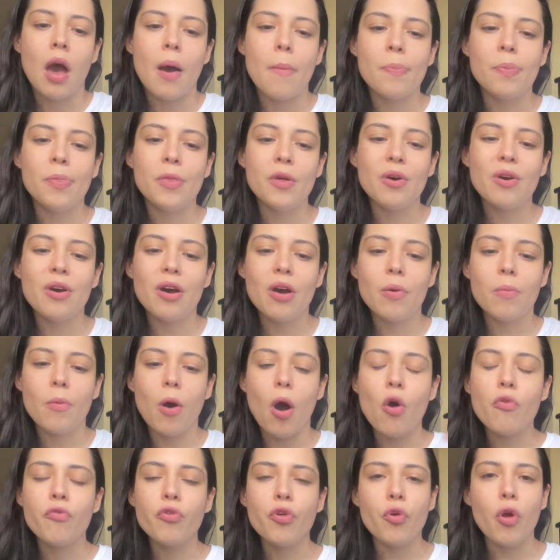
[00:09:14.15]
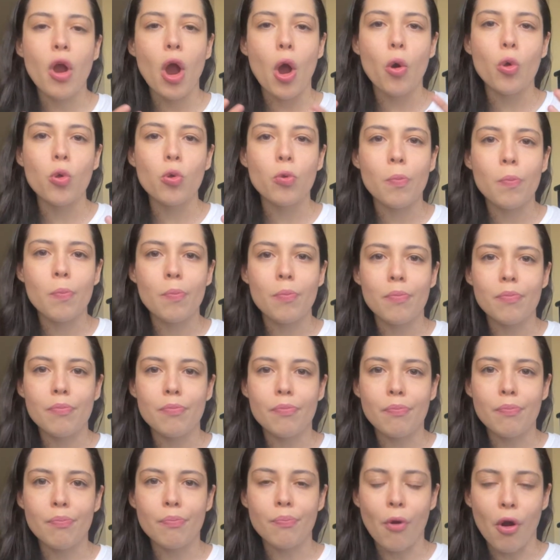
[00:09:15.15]
the overall
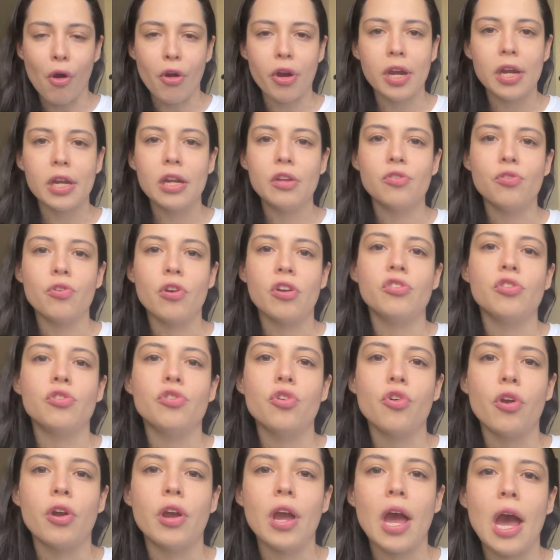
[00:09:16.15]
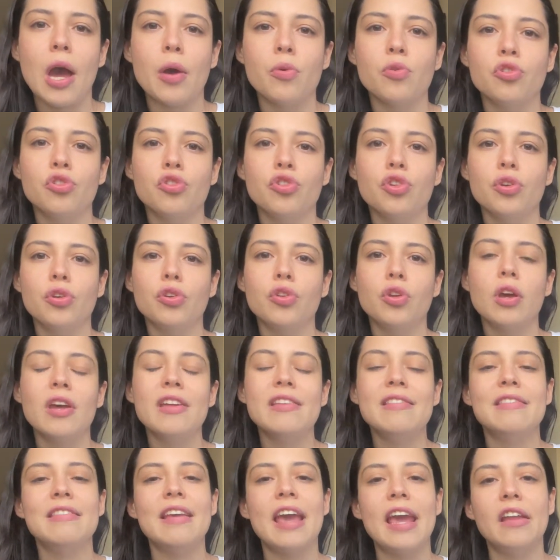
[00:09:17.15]
marketing strategy of your account should
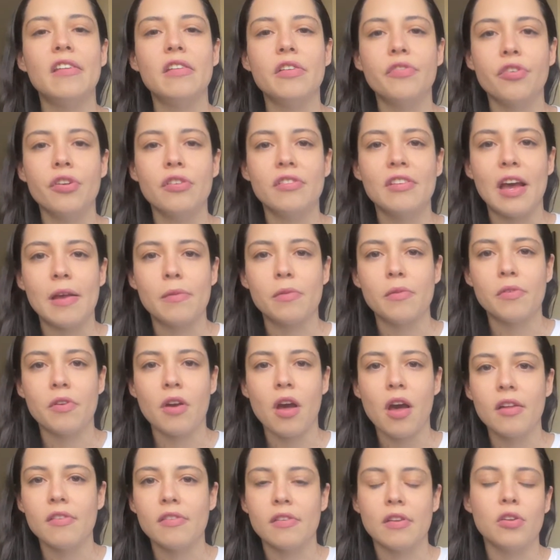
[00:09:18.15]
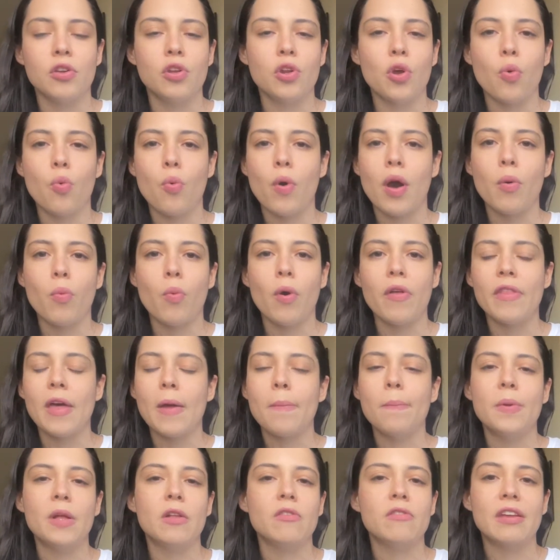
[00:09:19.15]
contain different types of content, one
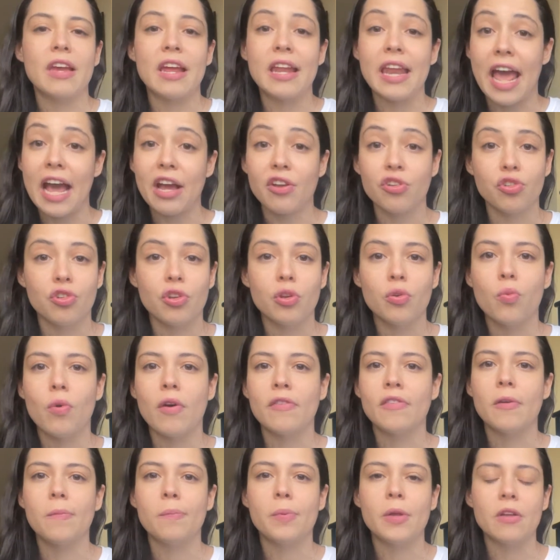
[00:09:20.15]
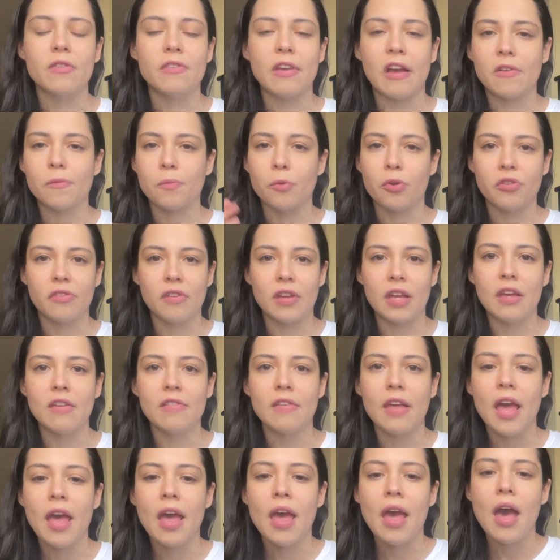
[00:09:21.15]
that builds connection, one that builds
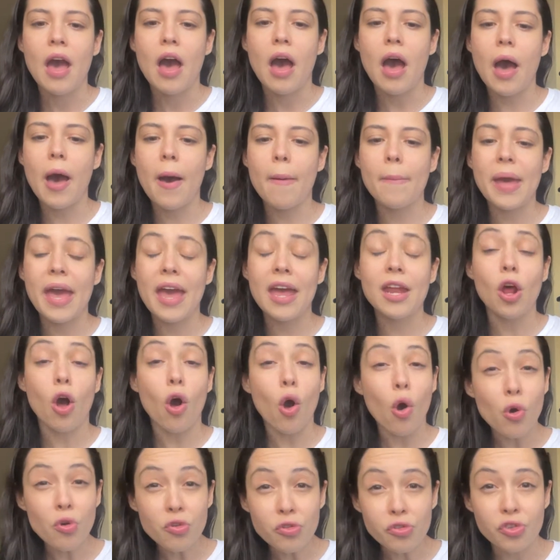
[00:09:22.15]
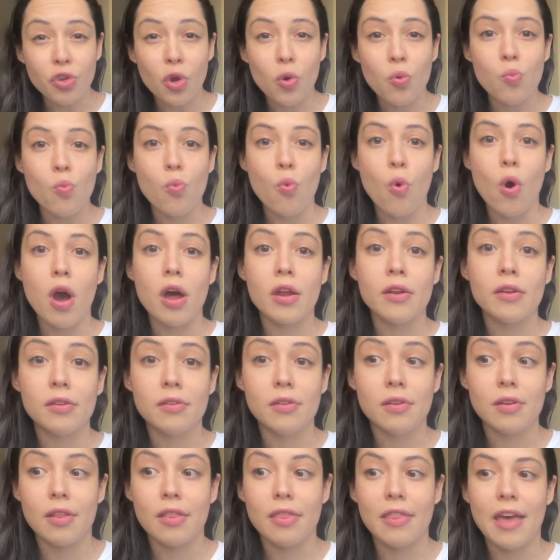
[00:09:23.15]
expertise, and also
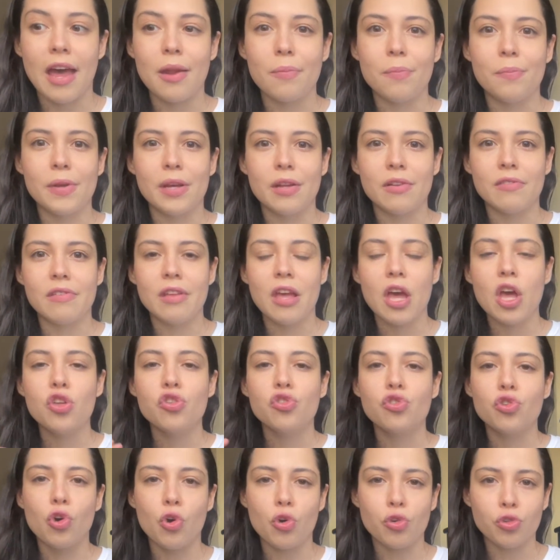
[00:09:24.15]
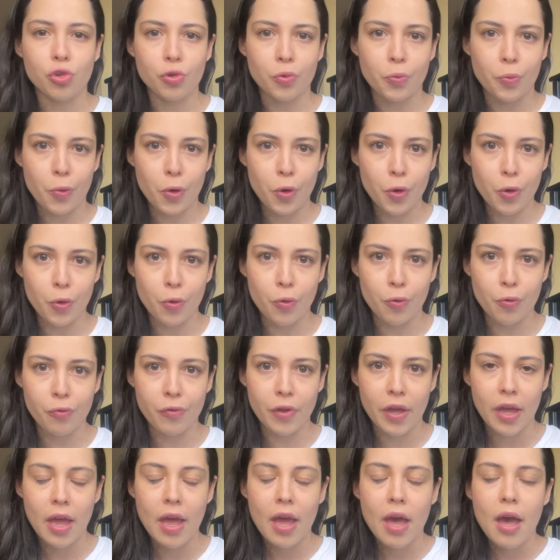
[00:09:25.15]
one that builds social
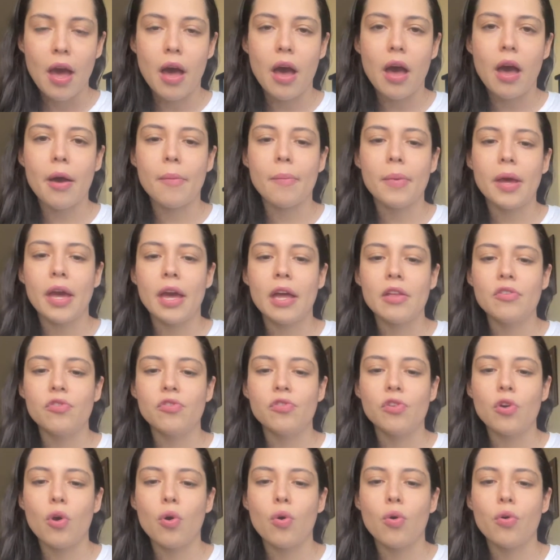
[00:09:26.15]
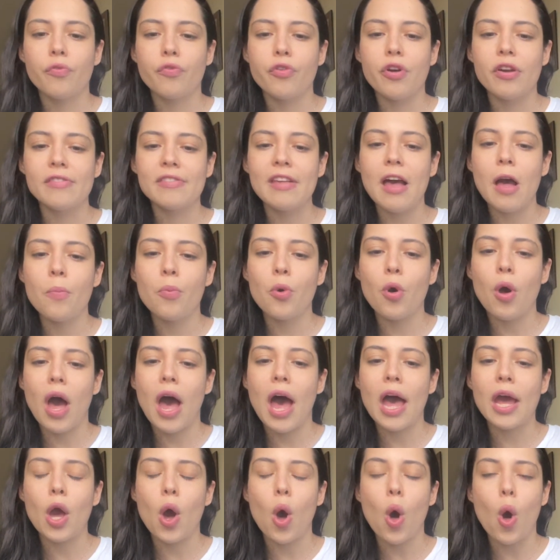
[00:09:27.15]
proof. And so, for example,
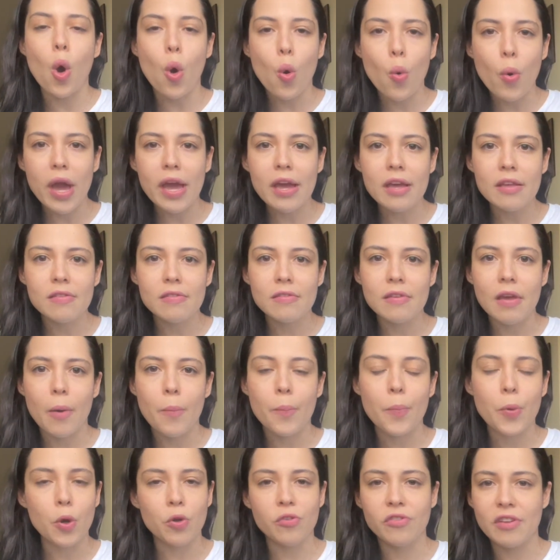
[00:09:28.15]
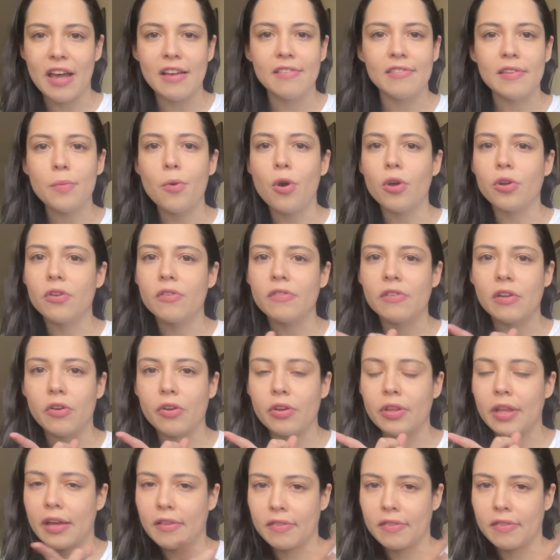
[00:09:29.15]
I always put testimonials here like